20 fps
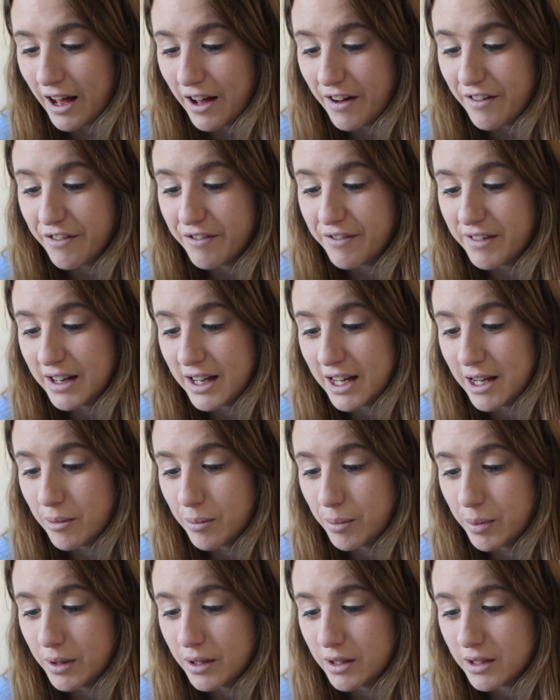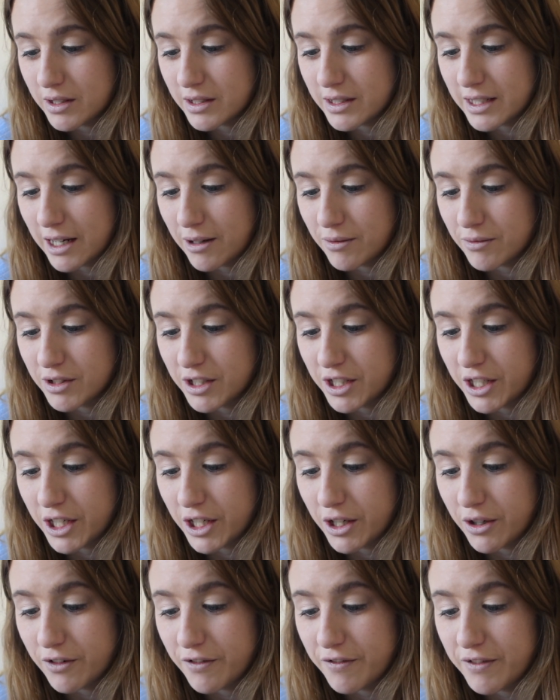Philip, sounds
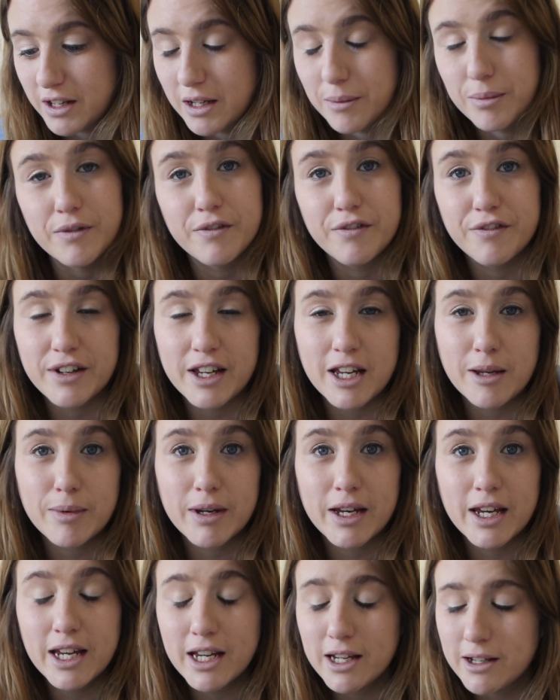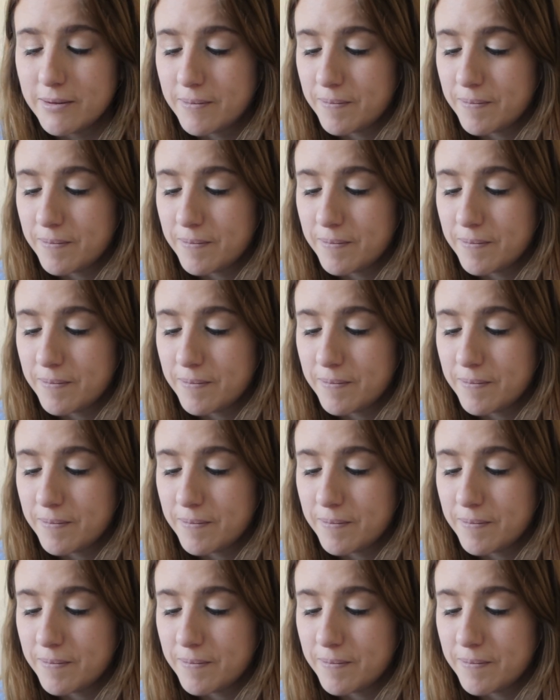cute, Philip and Phoebe.